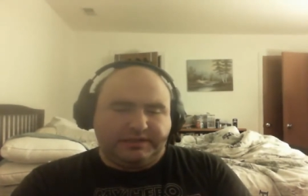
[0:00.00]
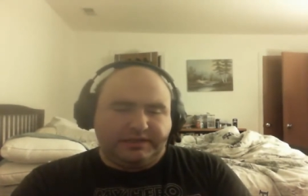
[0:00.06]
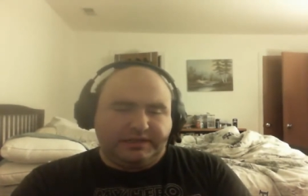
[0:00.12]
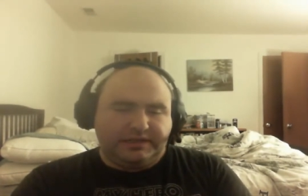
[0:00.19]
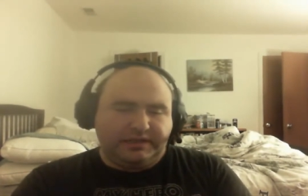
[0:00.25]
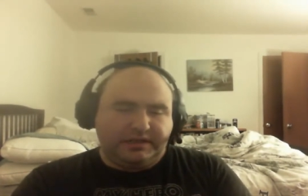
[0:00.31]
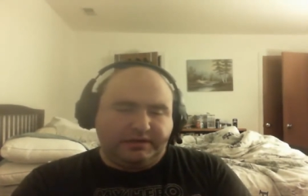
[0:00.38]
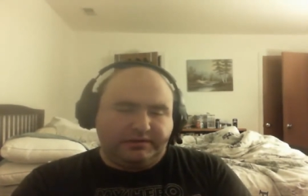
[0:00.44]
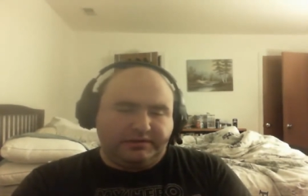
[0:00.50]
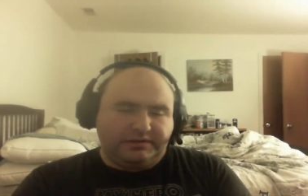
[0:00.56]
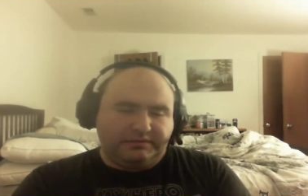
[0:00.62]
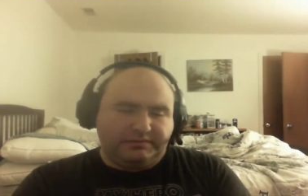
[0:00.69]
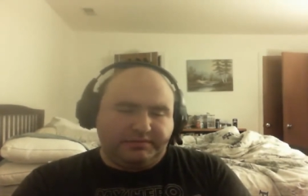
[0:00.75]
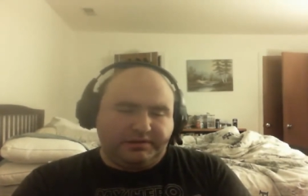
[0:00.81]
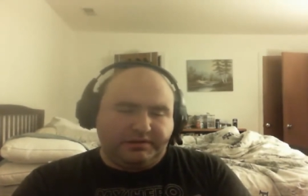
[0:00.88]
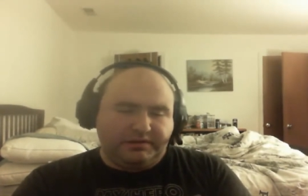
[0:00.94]
like a CD
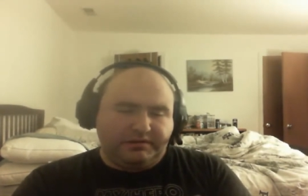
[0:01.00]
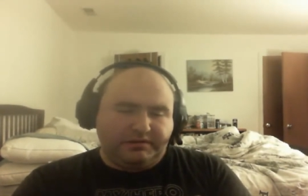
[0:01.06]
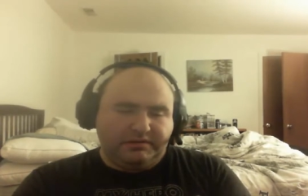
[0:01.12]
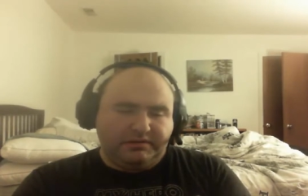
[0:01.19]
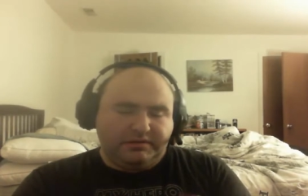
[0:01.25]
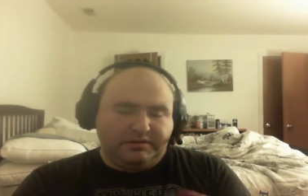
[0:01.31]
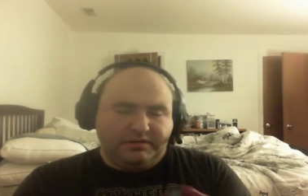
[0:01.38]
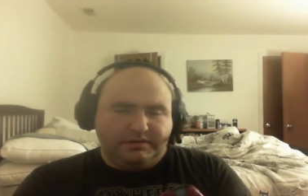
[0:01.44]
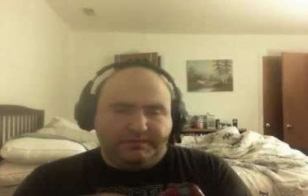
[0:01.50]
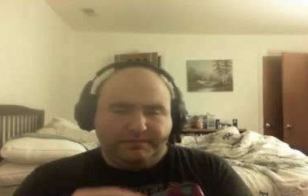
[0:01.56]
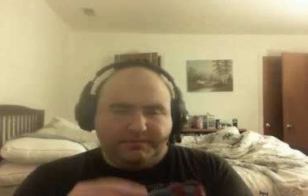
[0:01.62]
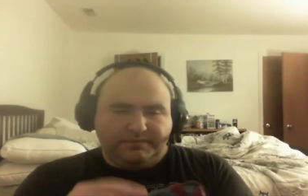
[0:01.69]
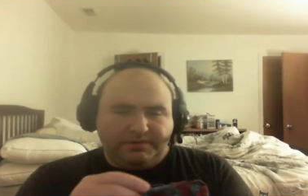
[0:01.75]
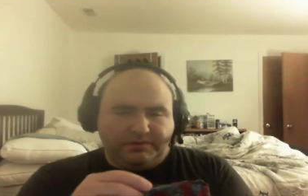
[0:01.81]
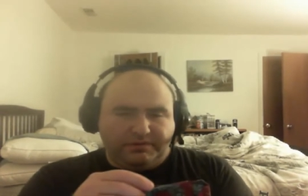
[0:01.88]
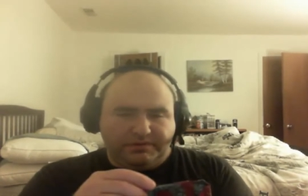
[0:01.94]
or something.
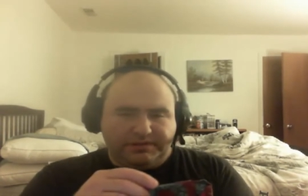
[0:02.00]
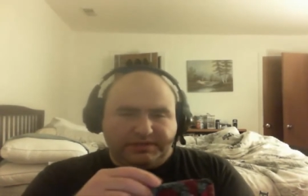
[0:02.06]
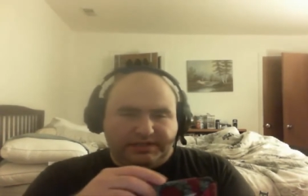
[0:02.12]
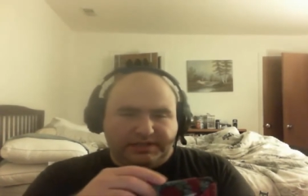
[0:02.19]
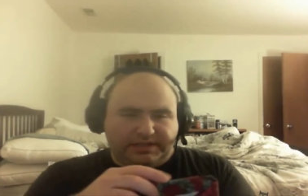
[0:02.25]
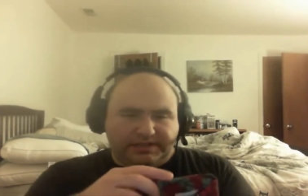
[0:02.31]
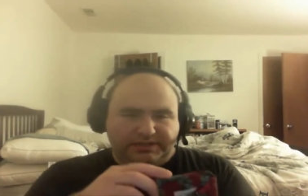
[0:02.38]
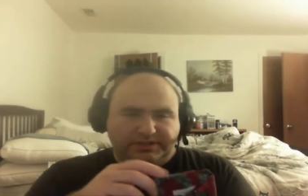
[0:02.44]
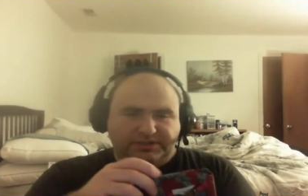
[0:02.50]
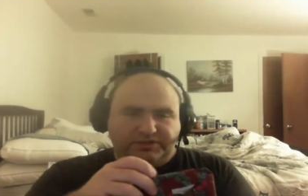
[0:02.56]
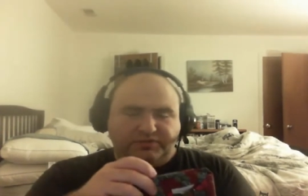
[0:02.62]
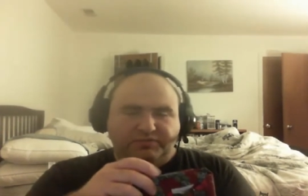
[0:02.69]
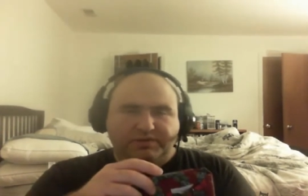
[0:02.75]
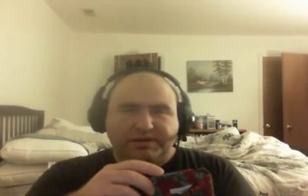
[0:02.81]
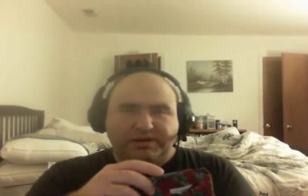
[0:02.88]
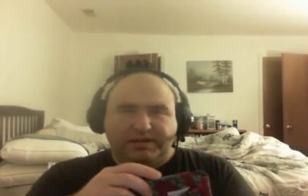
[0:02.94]
Or is it like a
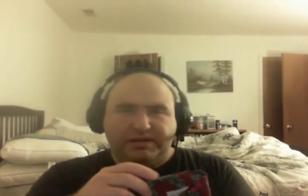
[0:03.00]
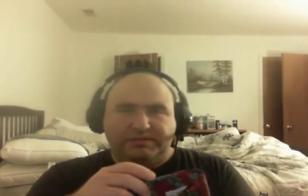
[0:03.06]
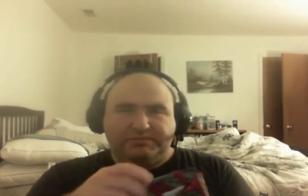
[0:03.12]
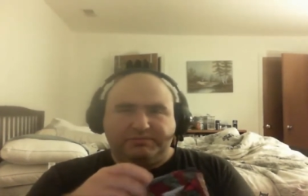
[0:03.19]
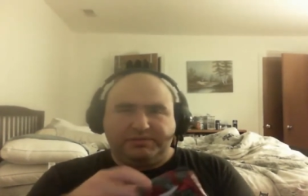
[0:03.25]
square